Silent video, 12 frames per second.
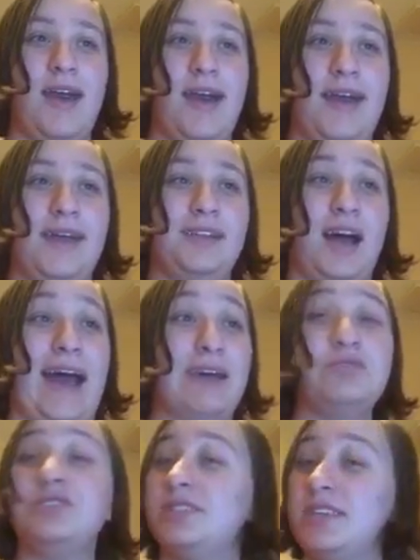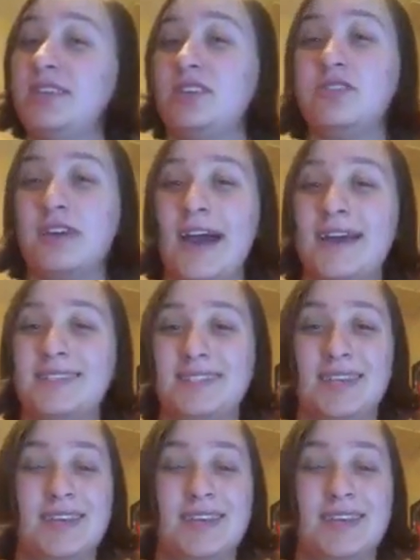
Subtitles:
And I will see you guys